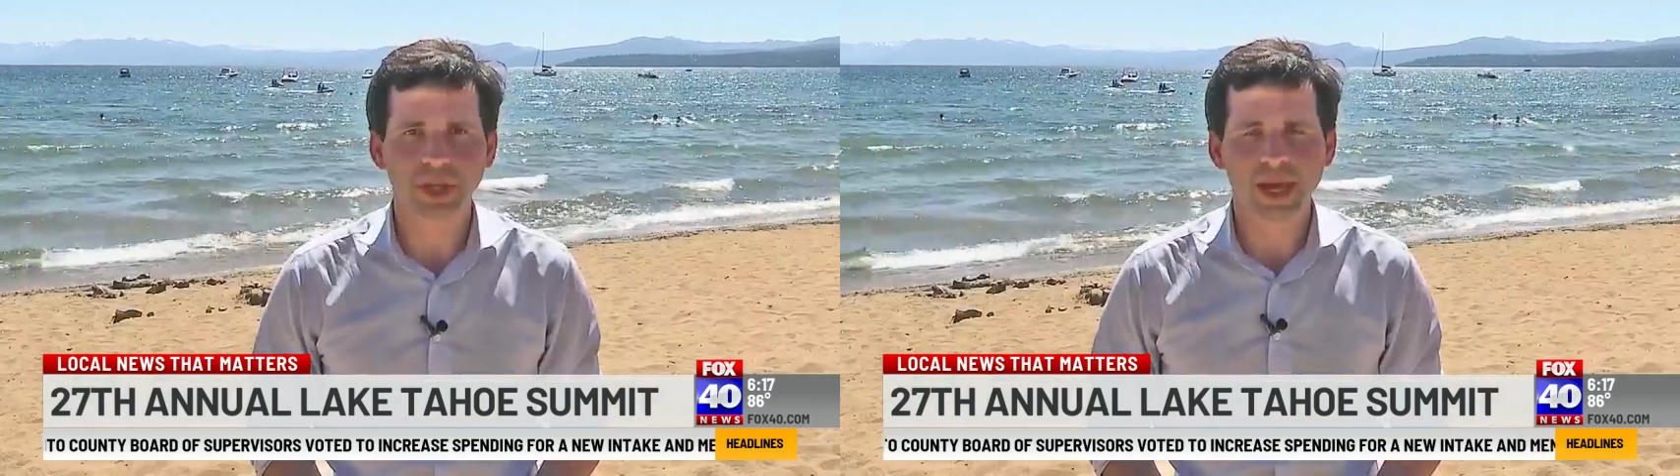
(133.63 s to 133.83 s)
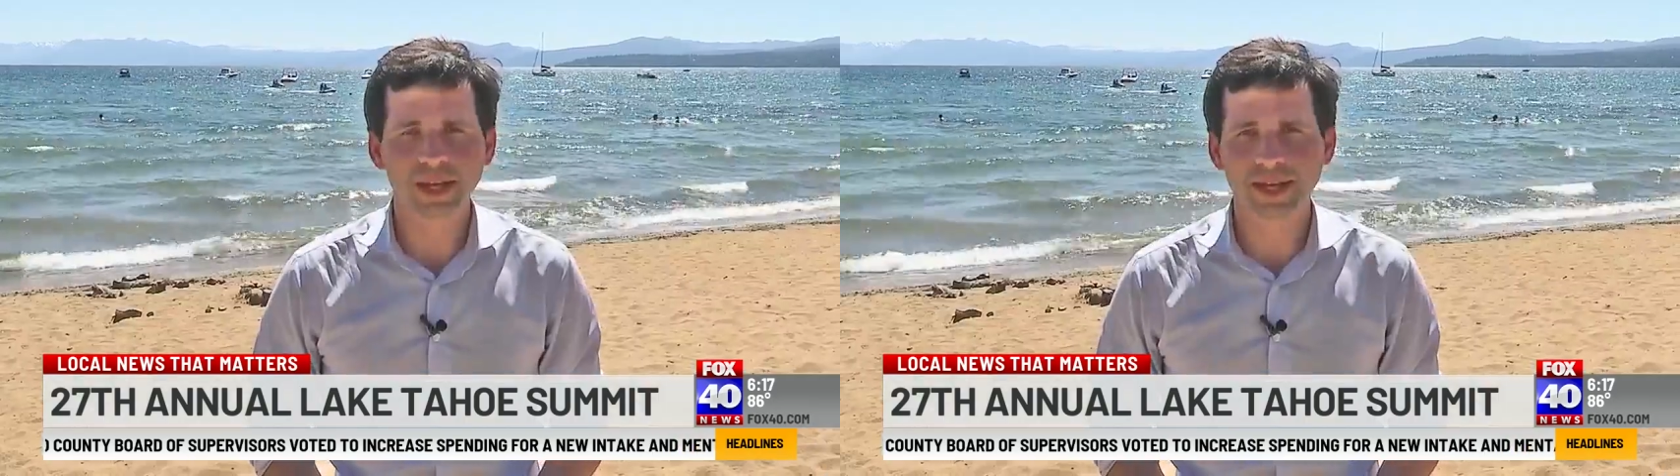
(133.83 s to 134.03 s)

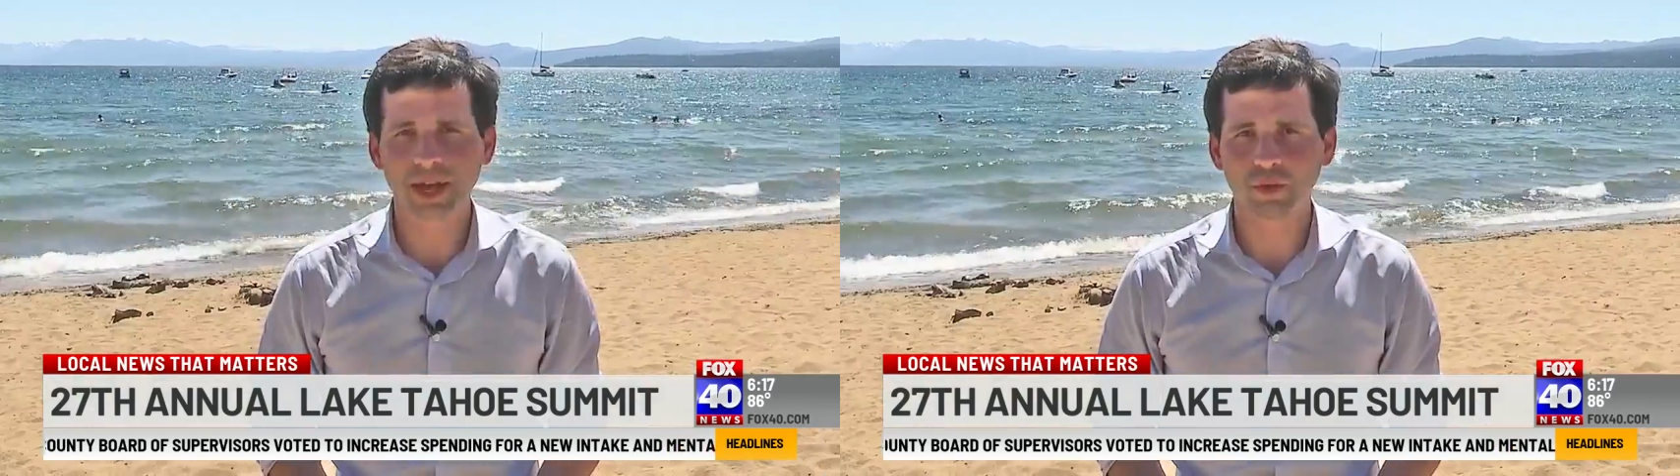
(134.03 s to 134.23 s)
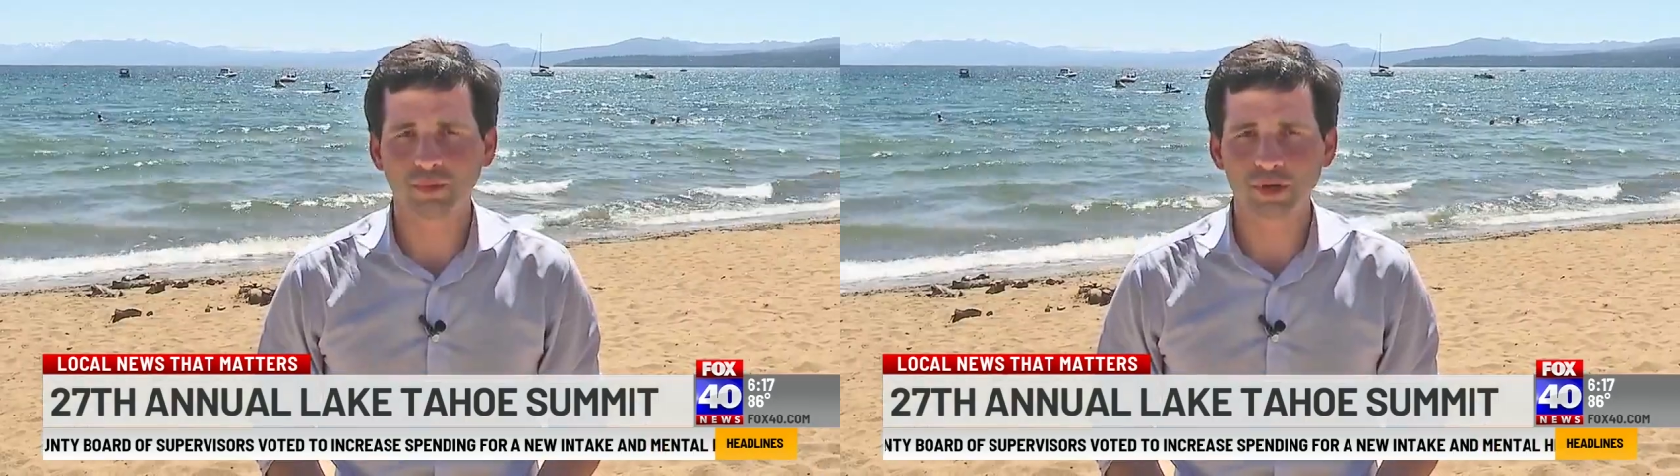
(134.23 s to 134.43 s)
And
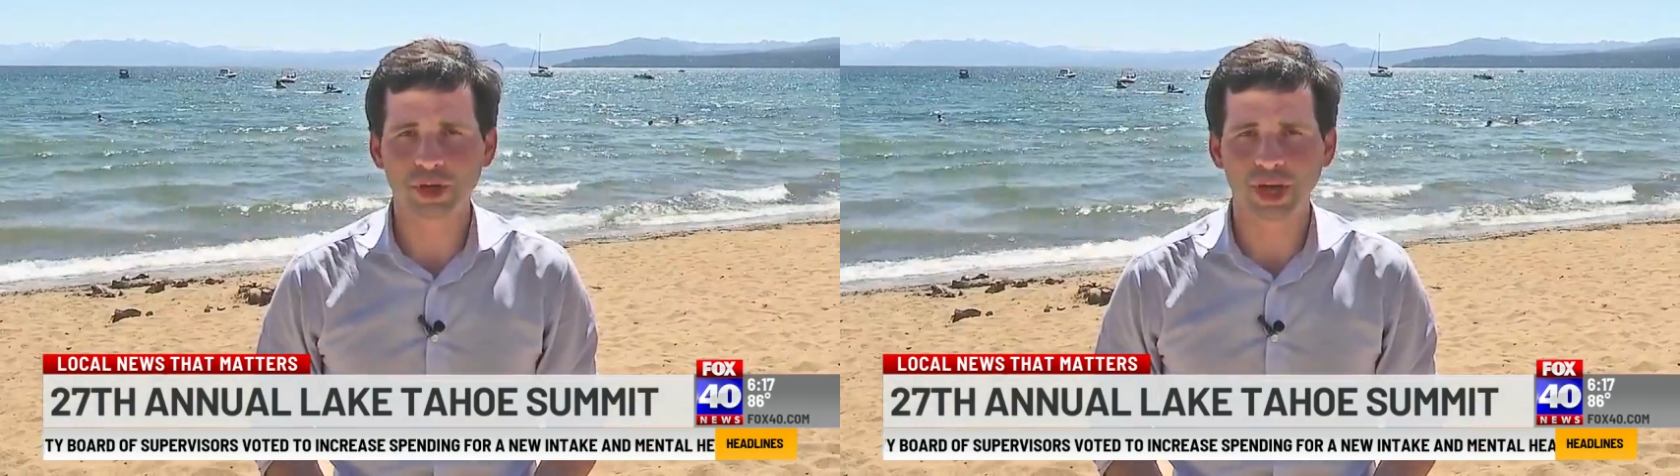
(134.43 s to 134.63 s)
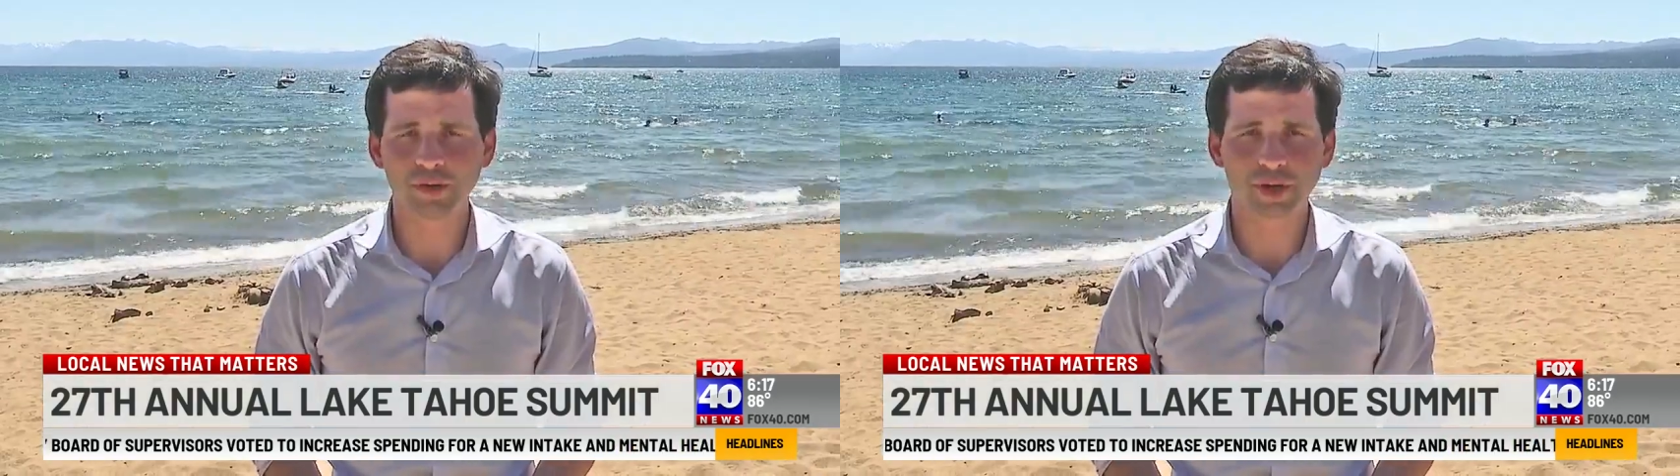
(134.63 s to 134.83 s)

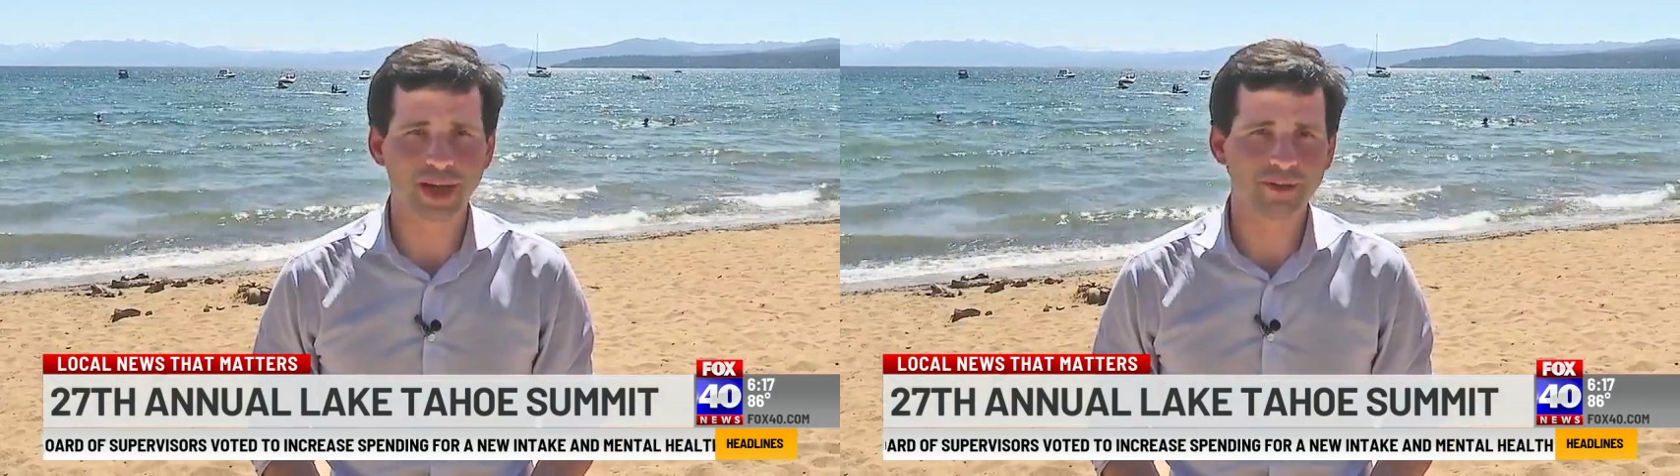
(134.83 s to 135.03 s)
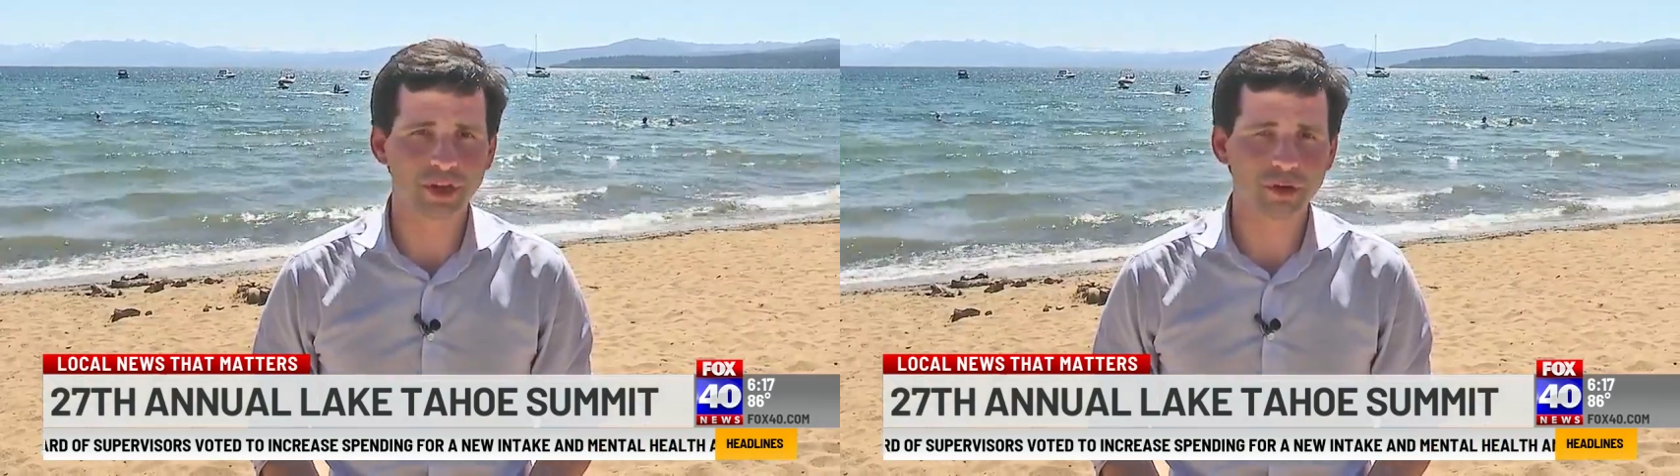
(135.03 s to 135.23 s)
California Governor
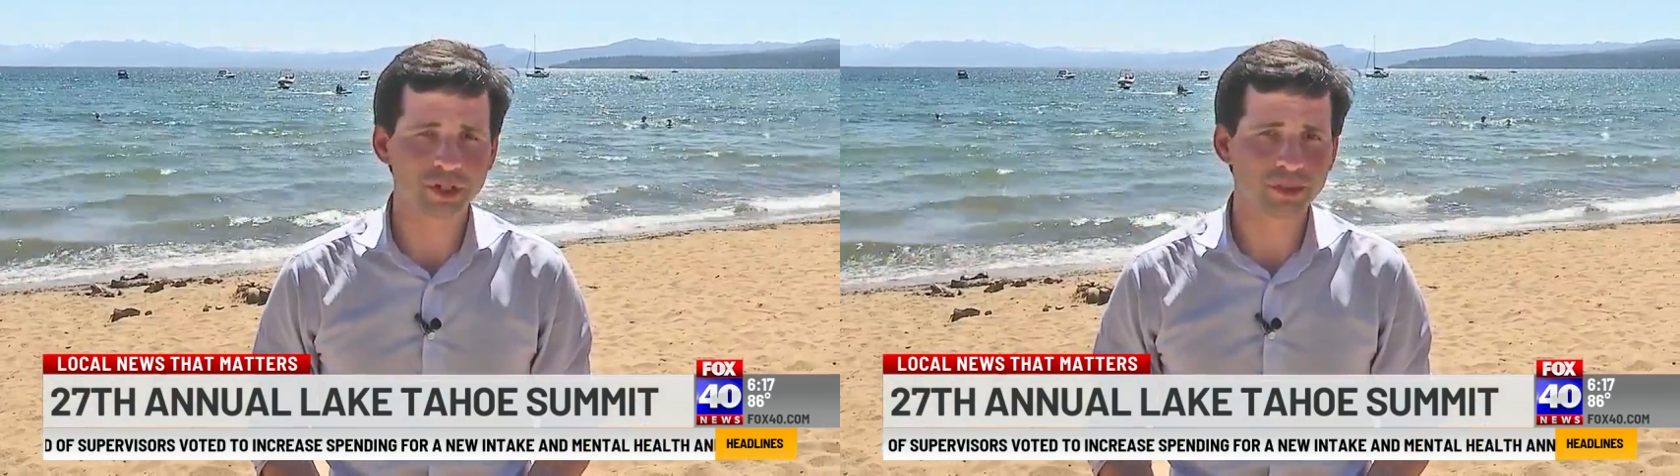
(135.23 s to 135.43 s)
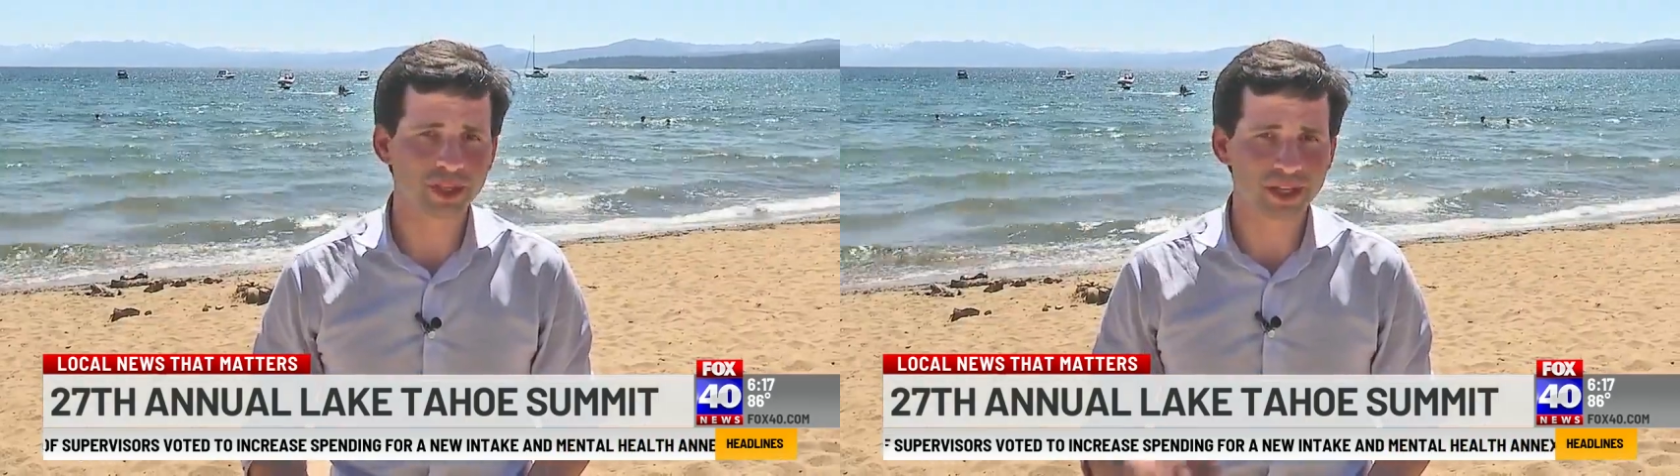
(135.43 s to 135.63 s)
Gavin
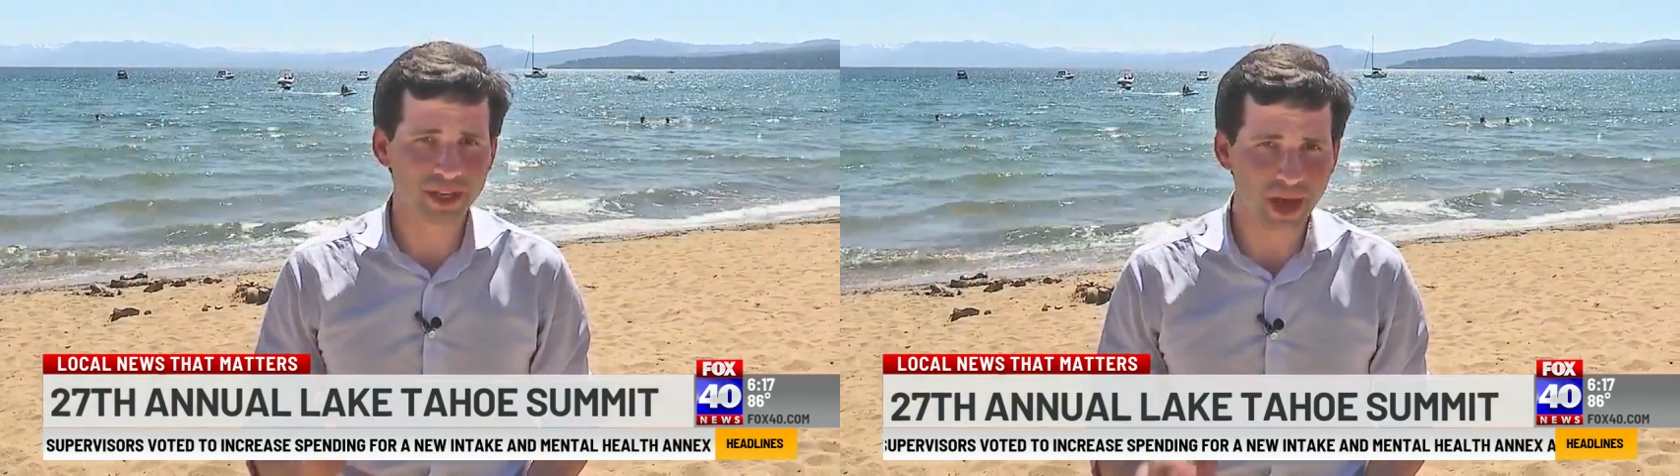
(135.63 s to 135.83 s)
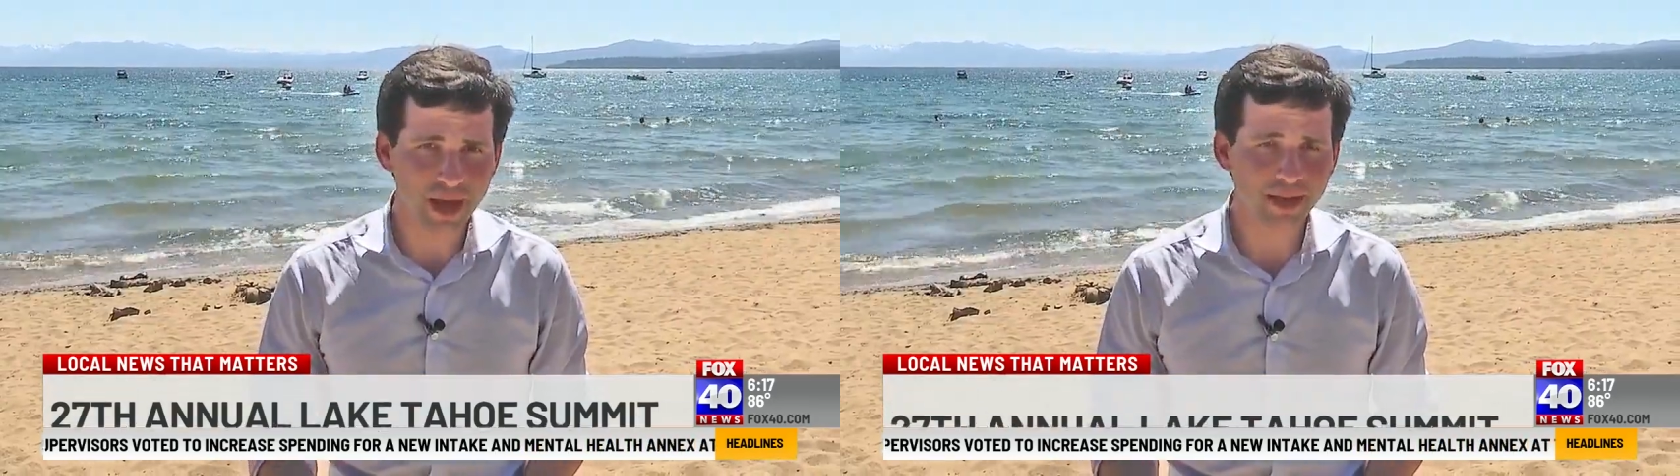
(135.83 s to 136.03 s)
Newsom did
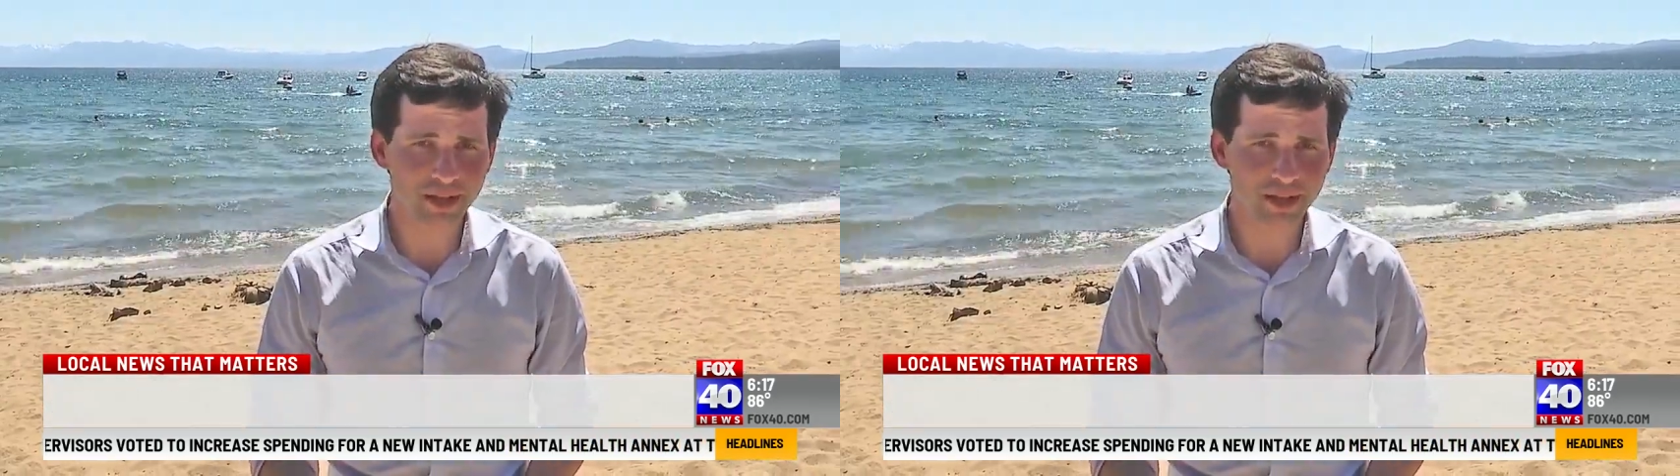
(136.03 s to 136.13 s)
not